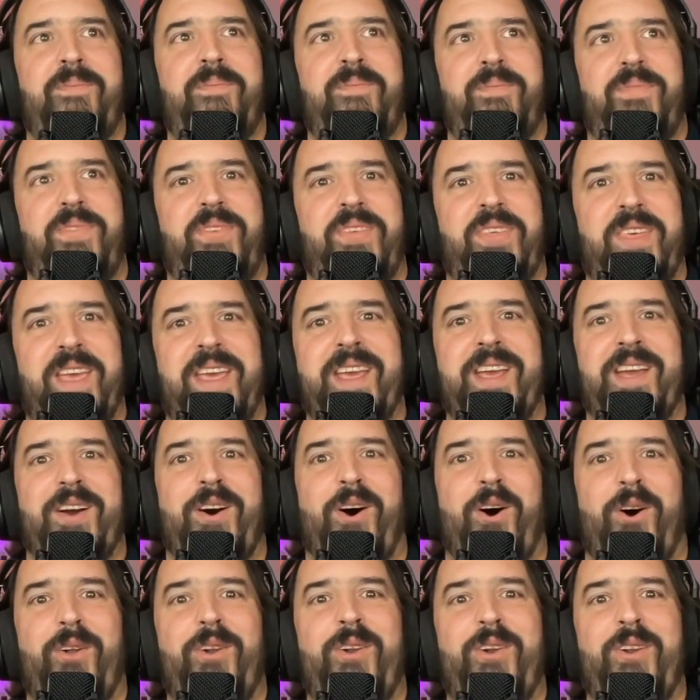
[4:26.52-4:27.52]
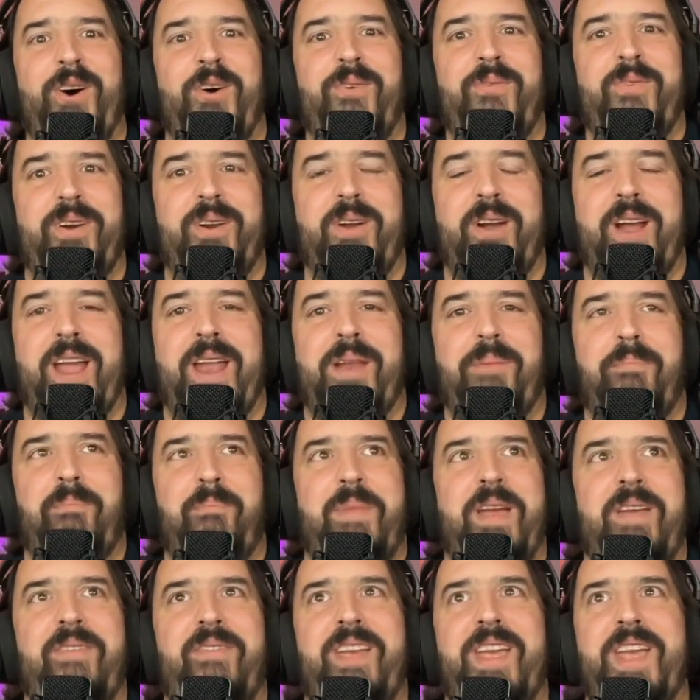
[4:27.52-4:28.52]
thing all over again,
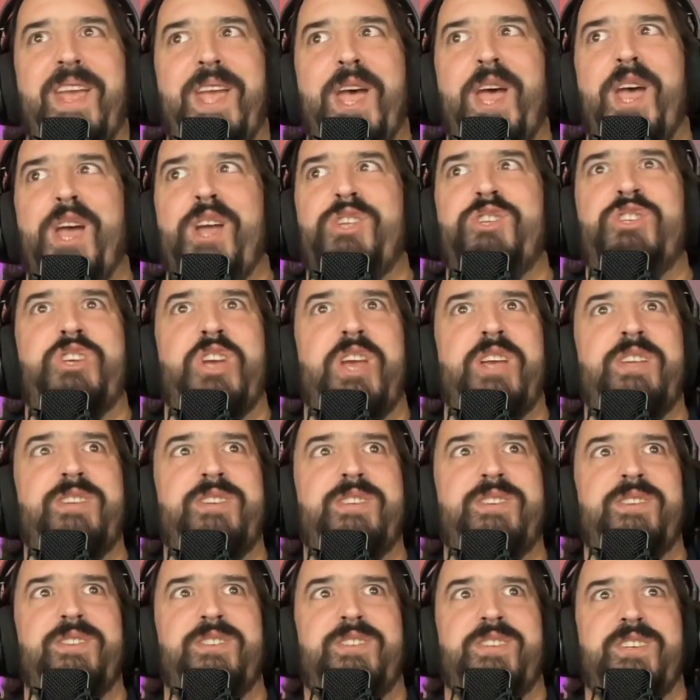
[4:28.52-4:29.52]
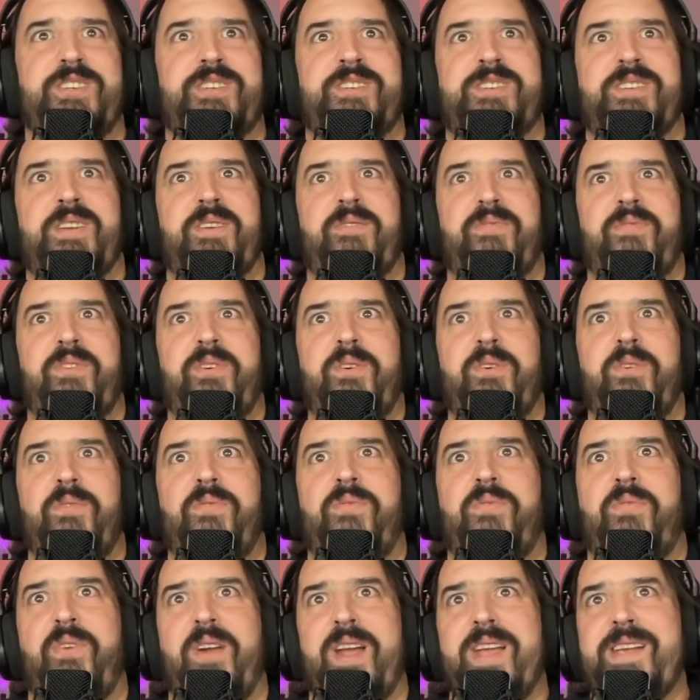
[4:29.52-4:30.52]
maybe change just a few
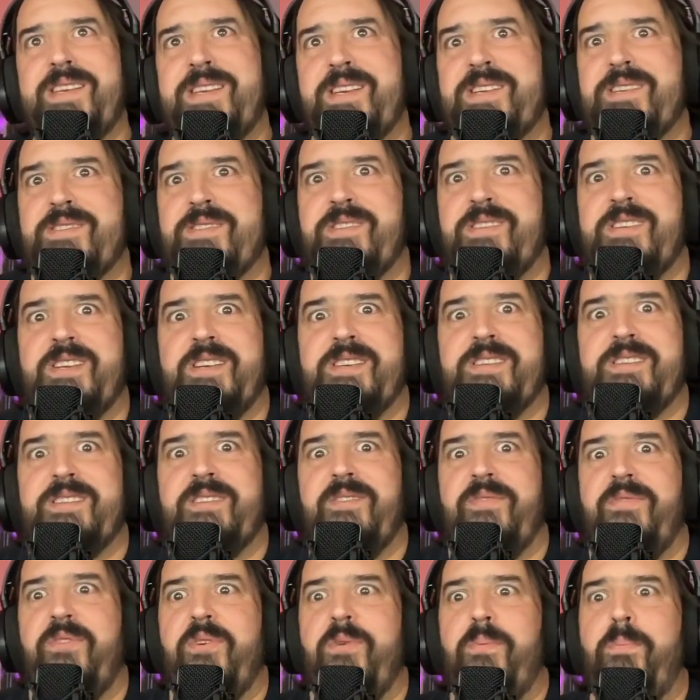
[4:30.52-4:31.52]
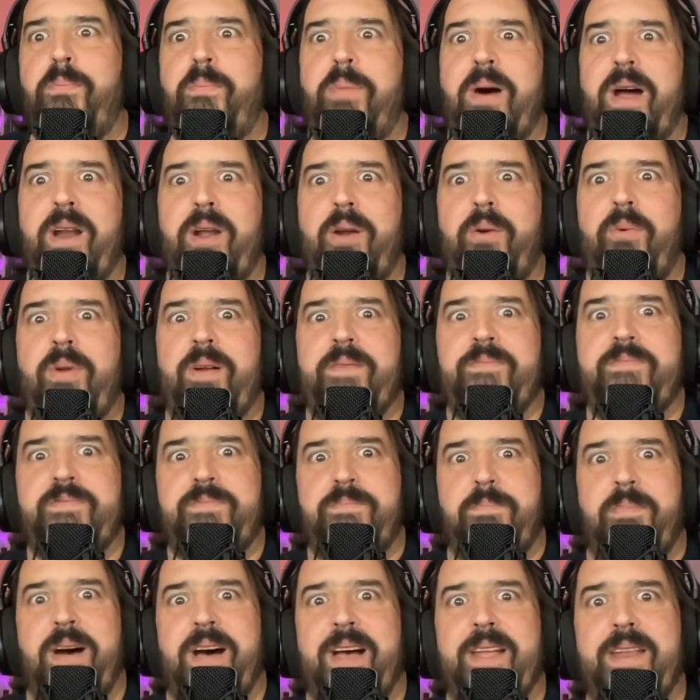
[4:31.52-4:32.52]
phrases, just a few paragraphs,
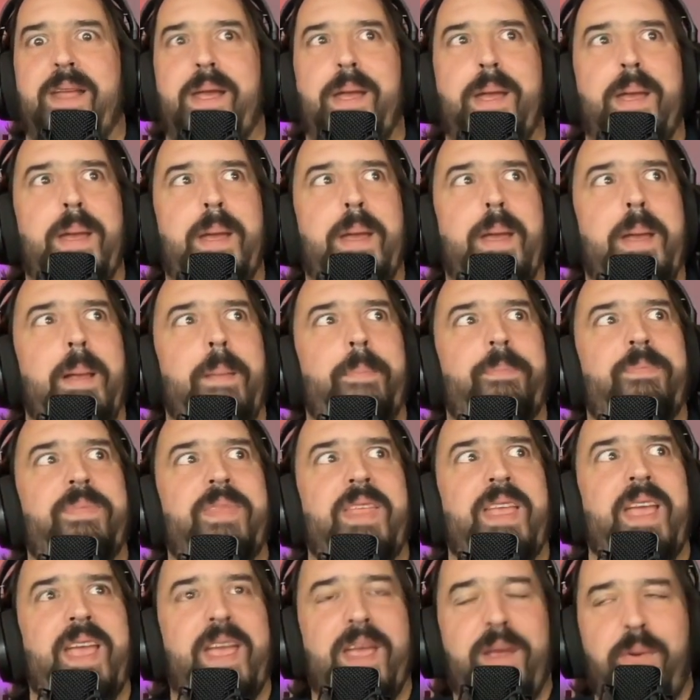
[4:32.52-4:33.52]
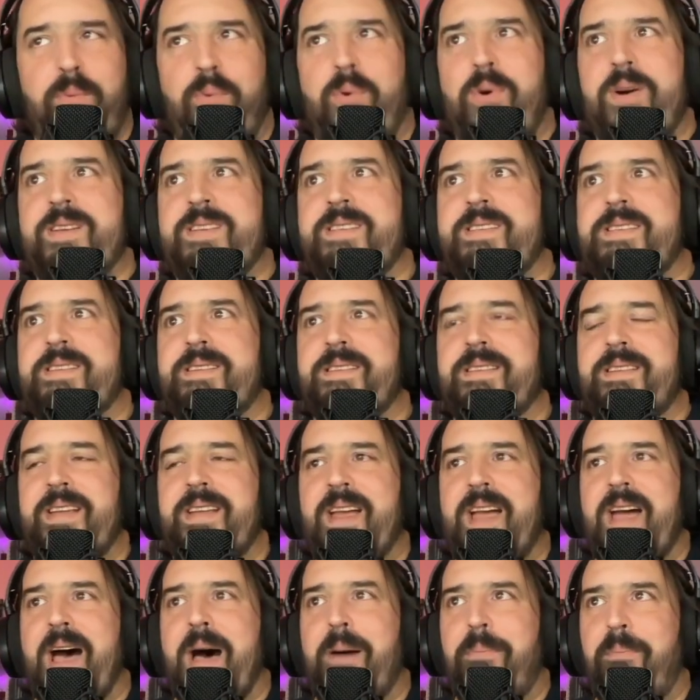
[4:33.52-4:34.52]
but it was
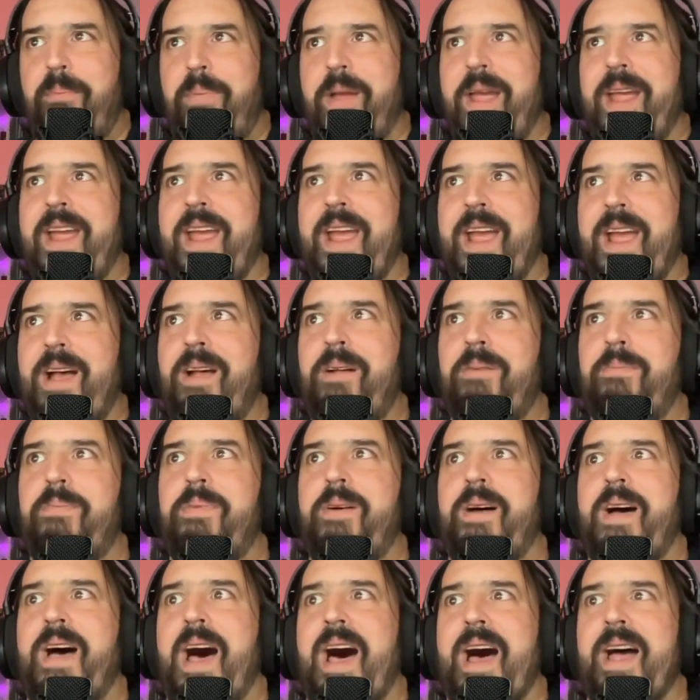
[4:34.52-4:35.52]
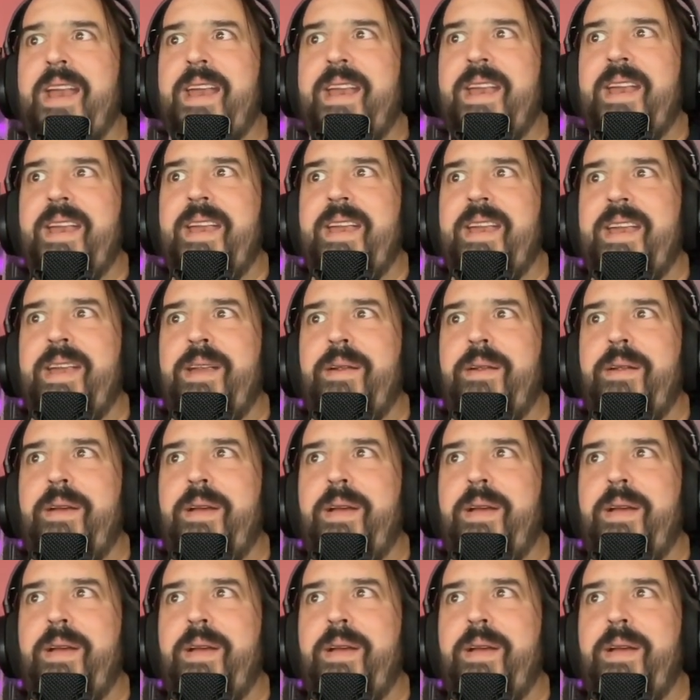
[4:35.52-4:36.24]
a big help. And